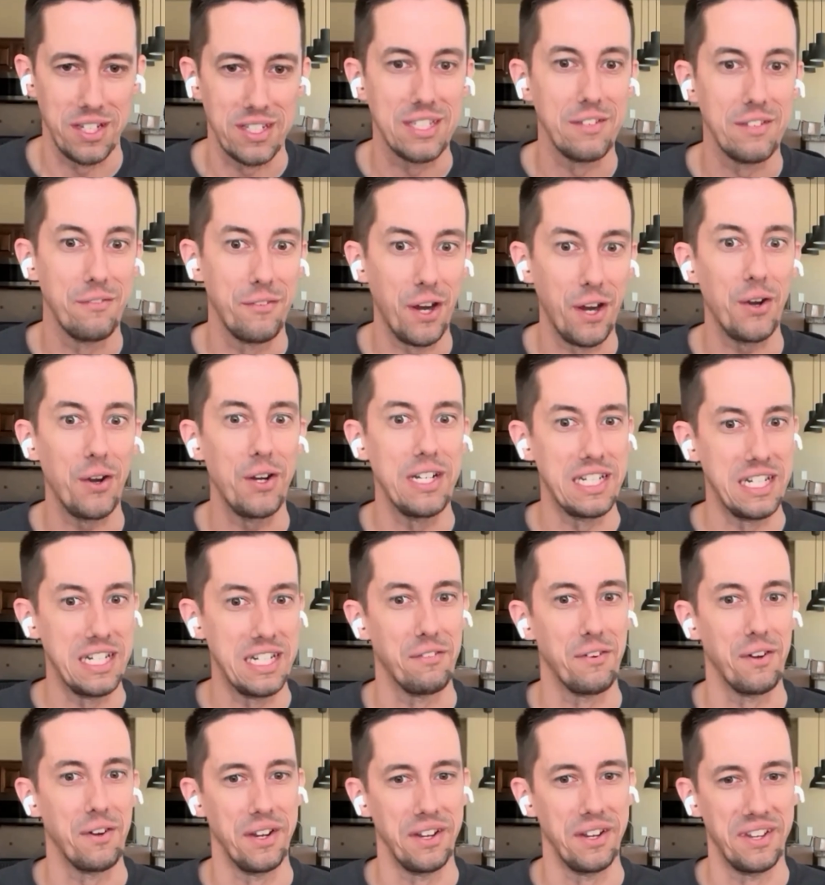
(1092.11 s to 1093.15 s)
It's a very
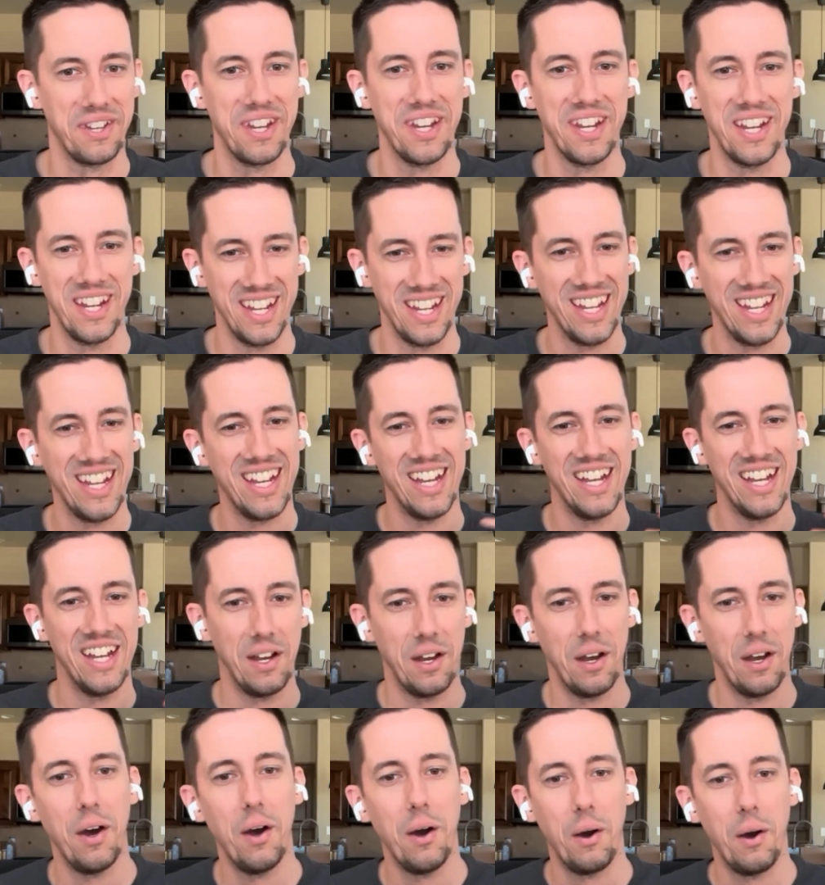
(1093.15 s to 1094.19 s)
different. Yeah.
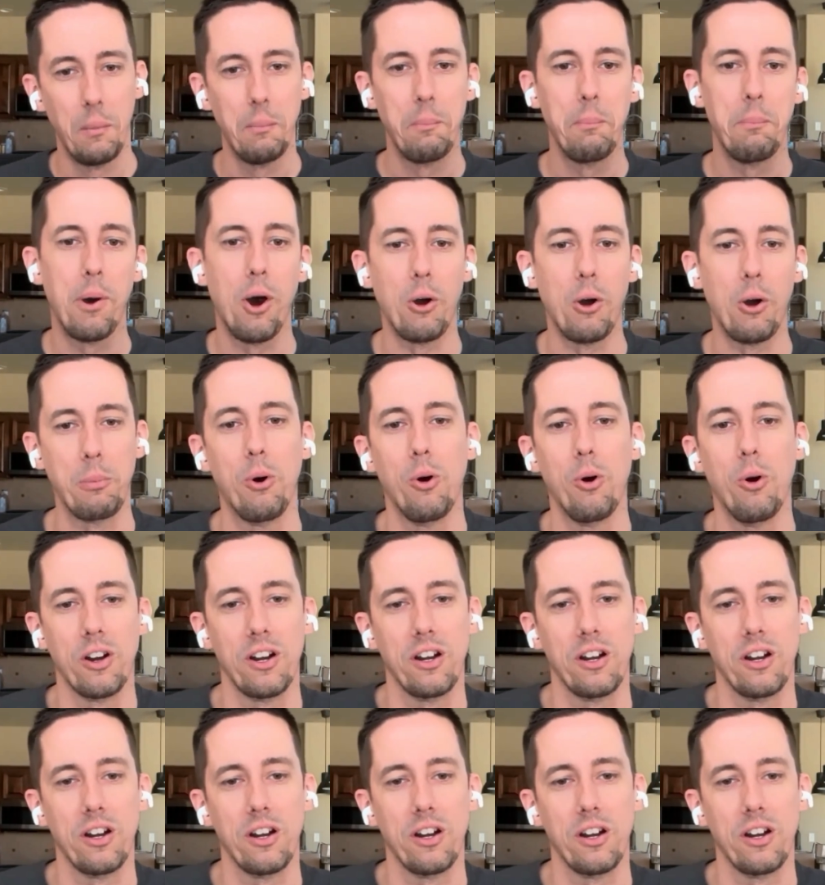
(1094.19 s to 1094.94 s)
I've never looked.